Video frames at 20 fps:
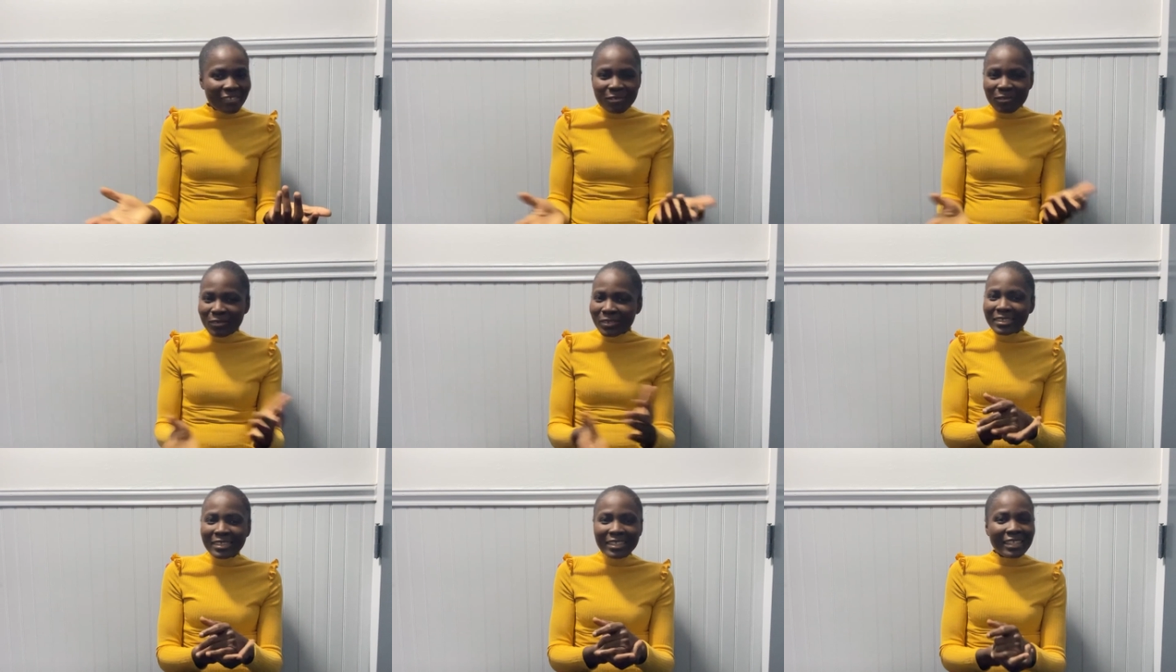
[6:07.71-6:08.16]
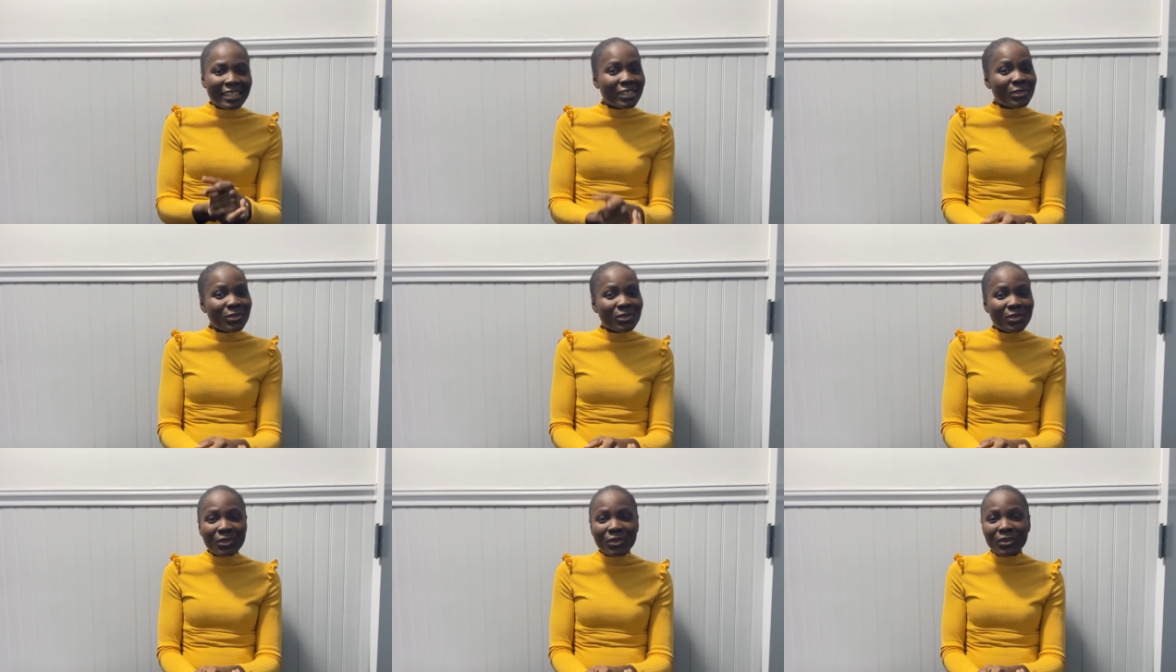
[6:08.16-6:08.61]
one thing
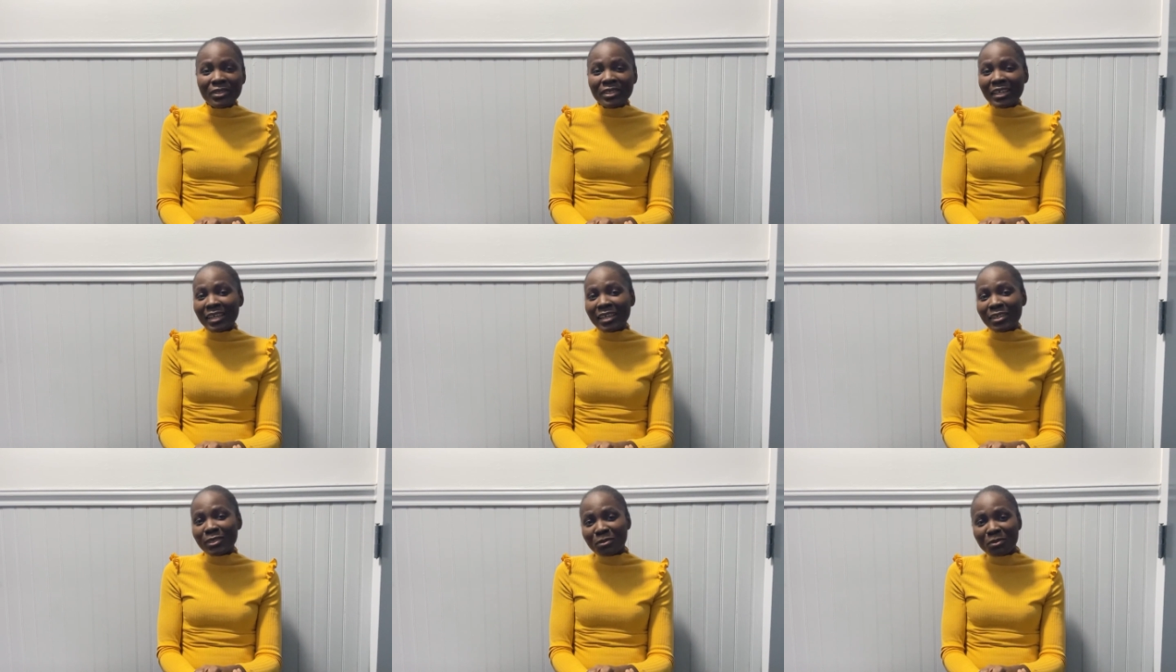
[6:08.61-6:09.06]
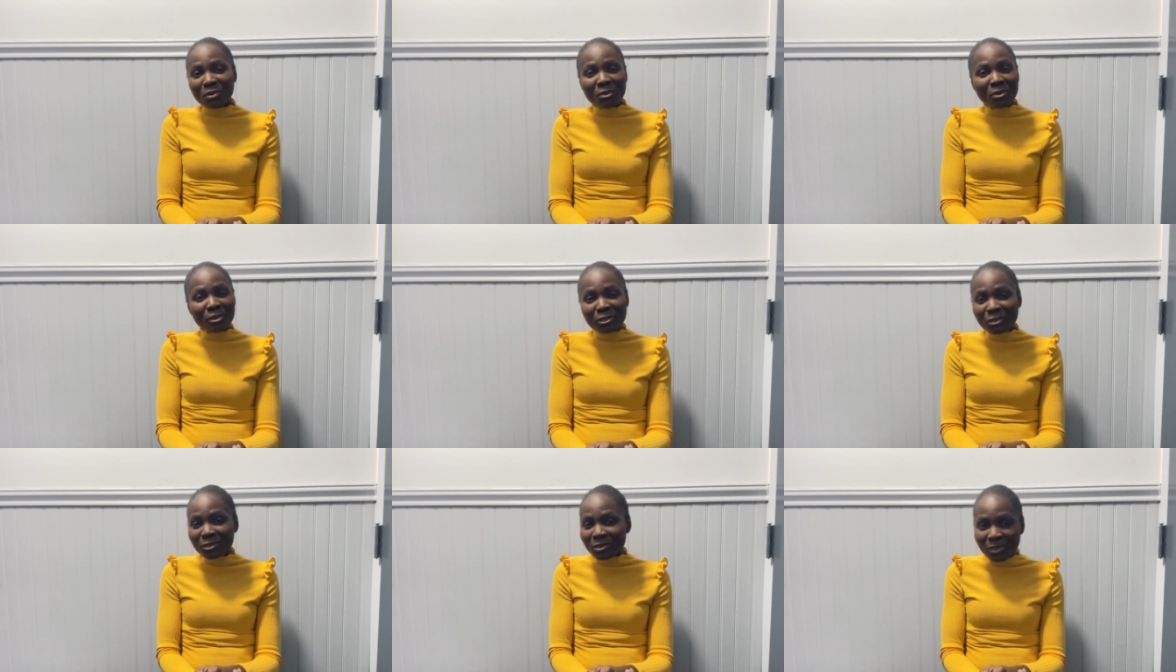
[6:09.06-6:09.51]
led to the other. I had to be
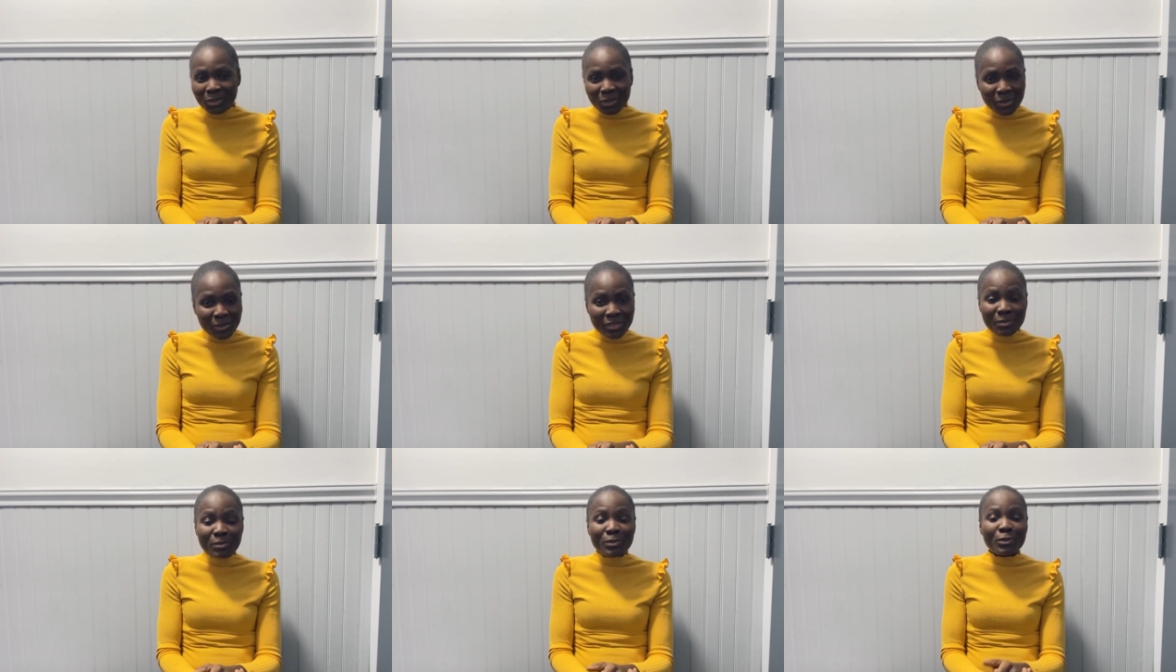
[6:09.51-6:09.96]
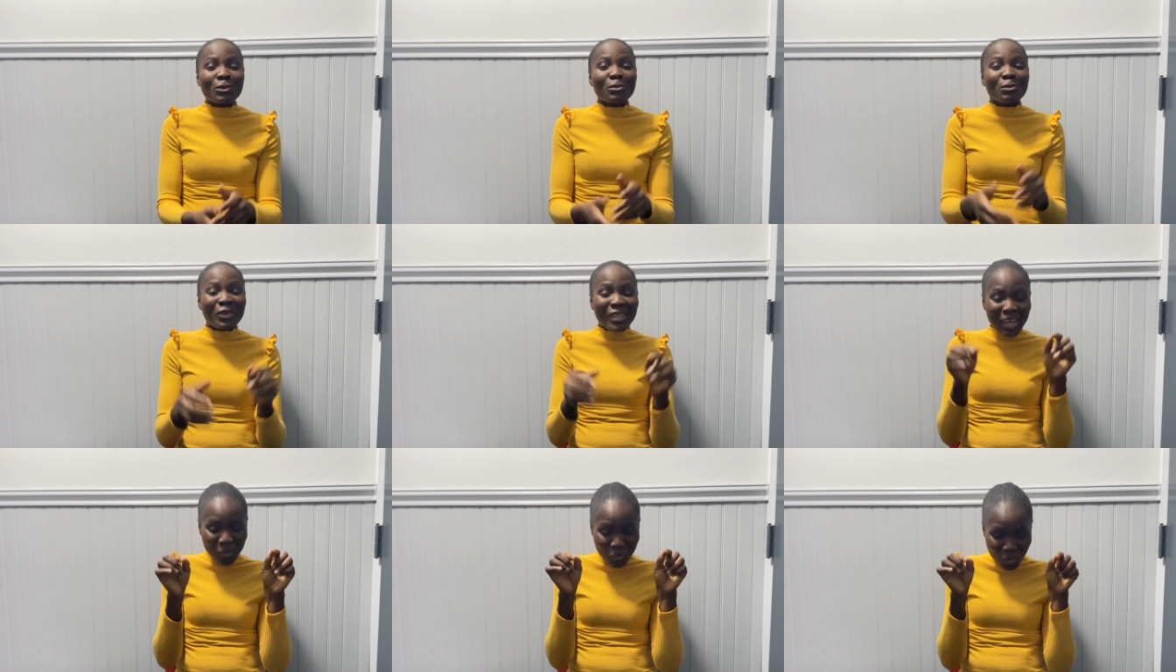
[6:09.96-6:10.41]
rushed to the hospital,
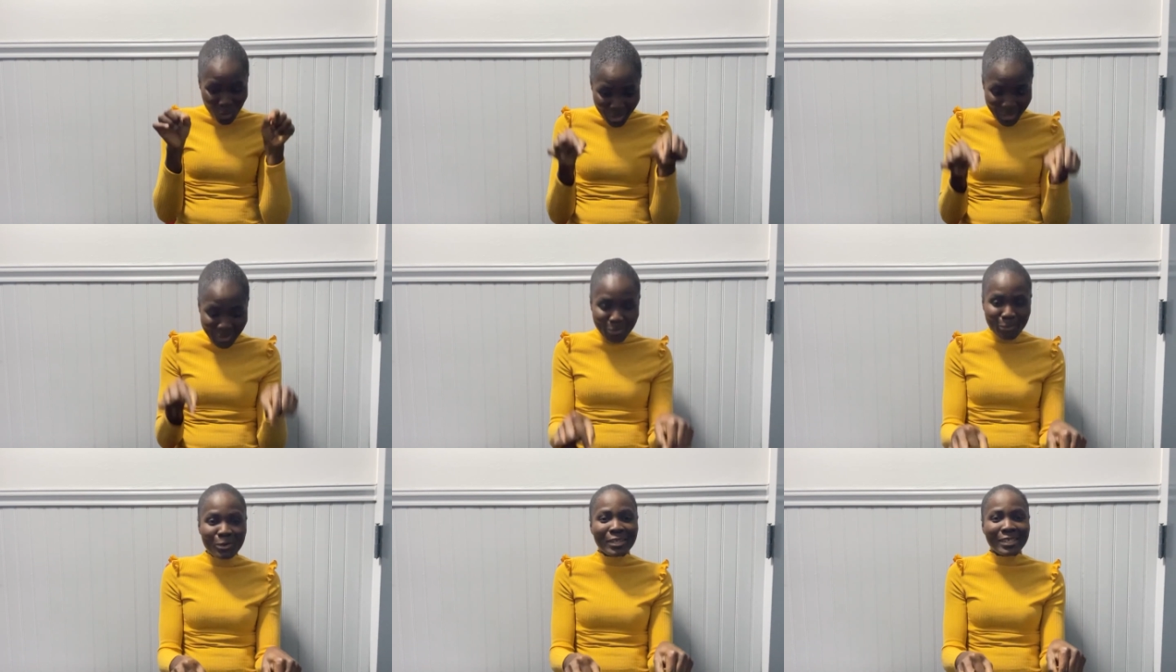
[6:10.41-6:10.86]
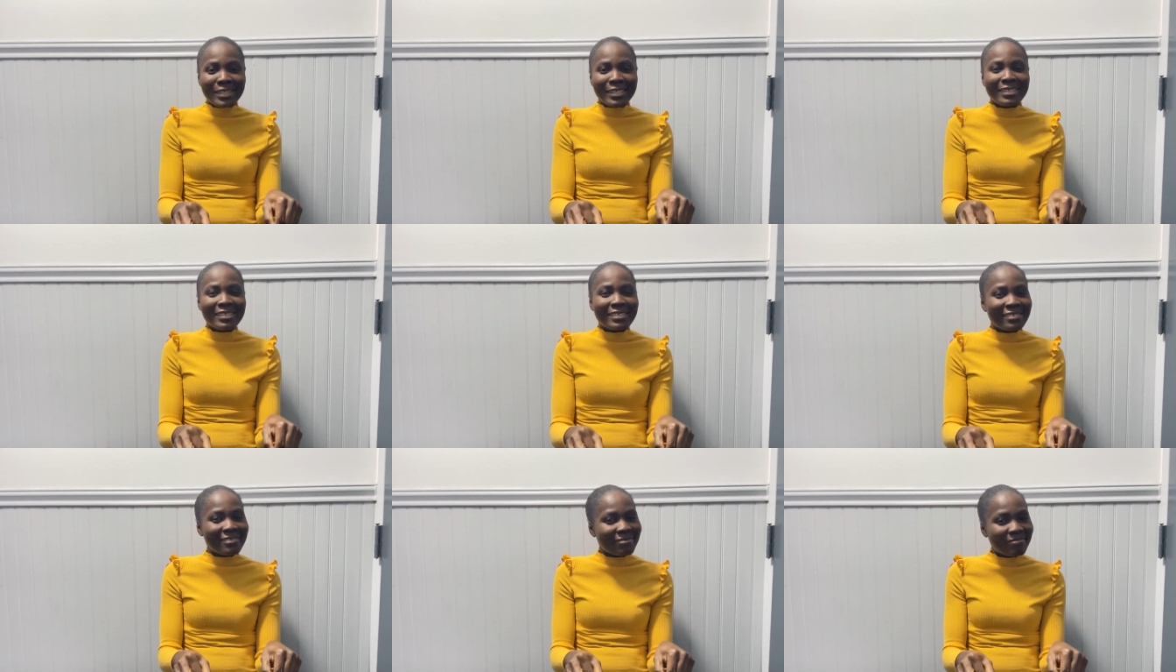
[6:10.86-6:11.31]
but I was
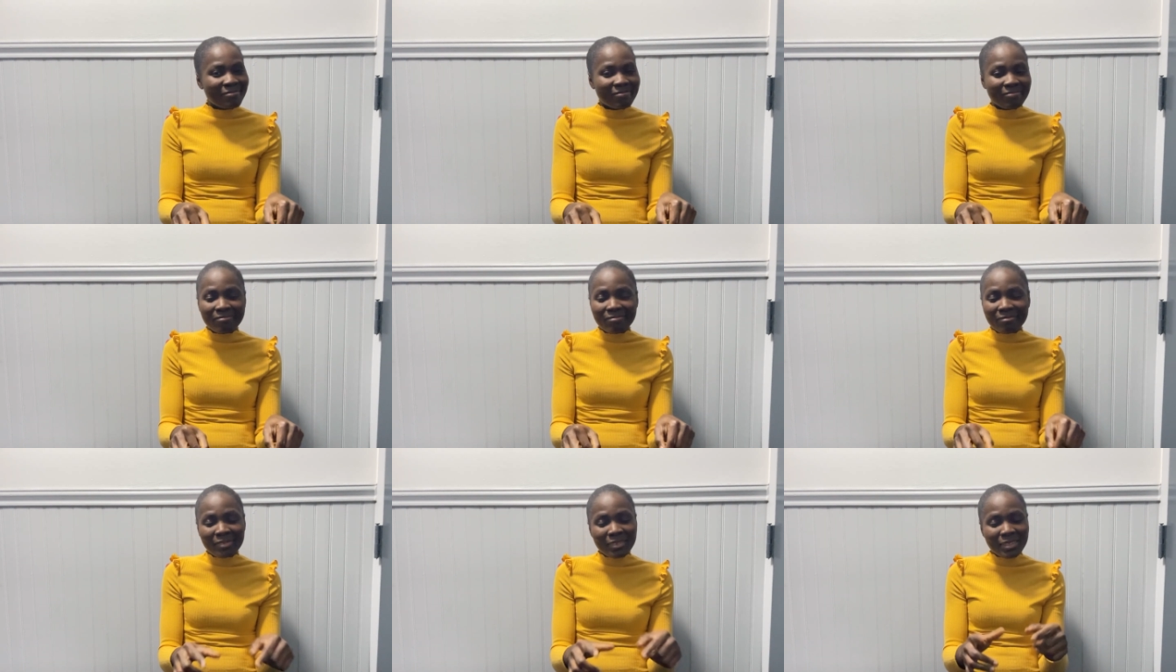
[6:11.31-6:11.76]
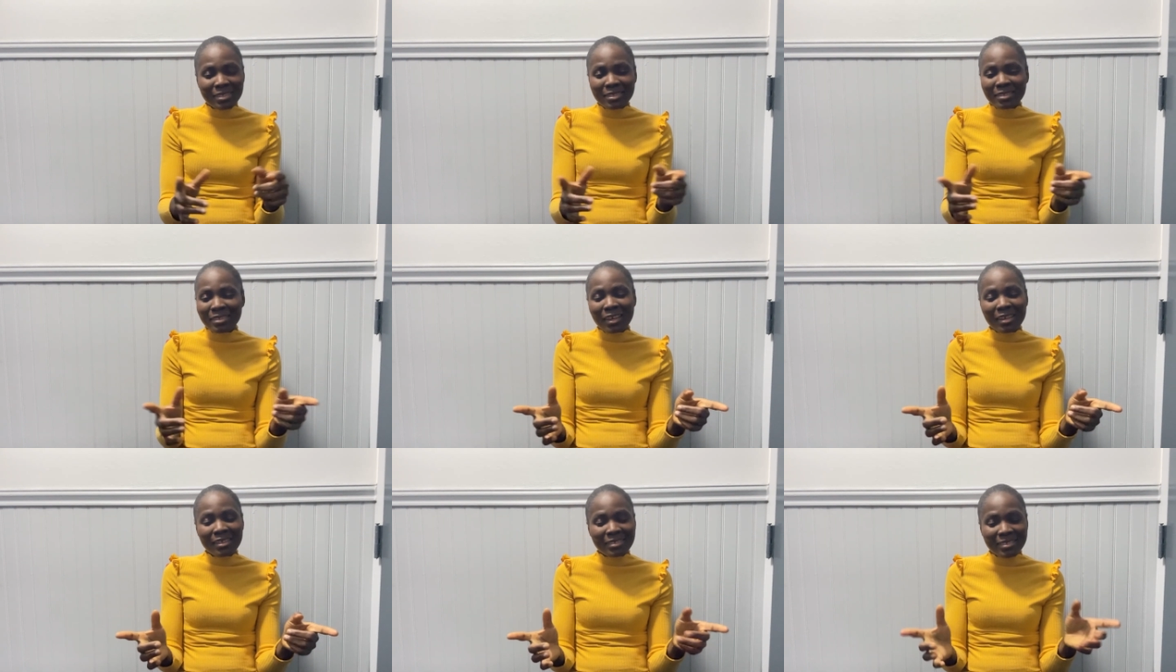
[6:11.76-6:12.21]
working. It's
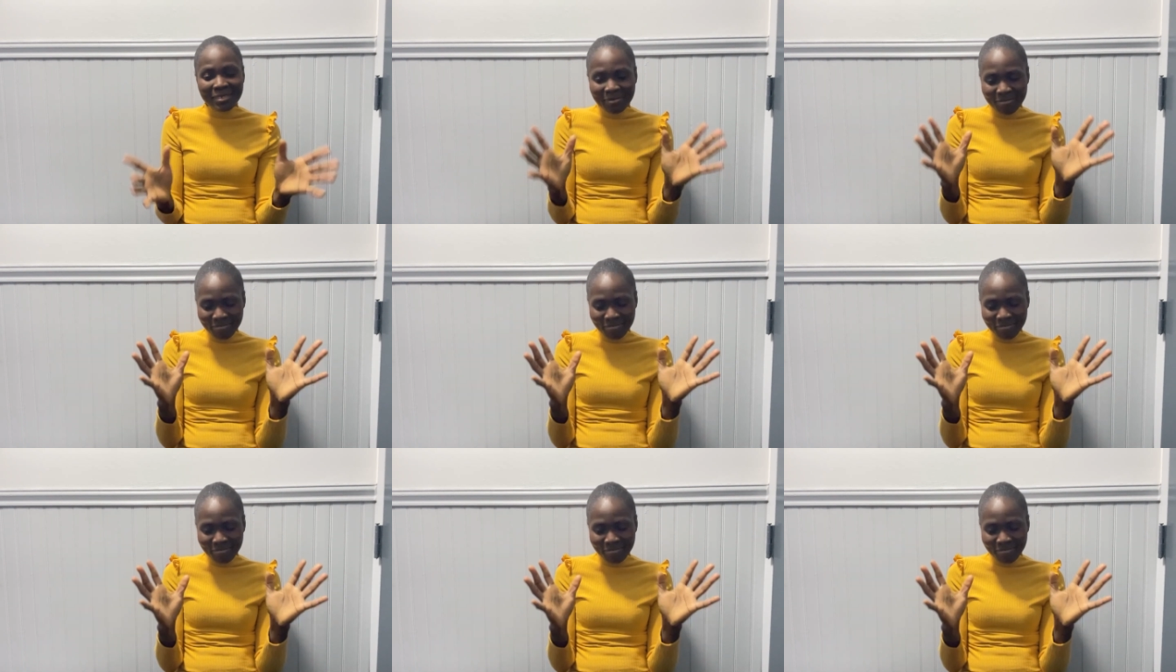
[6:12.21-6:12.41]
that.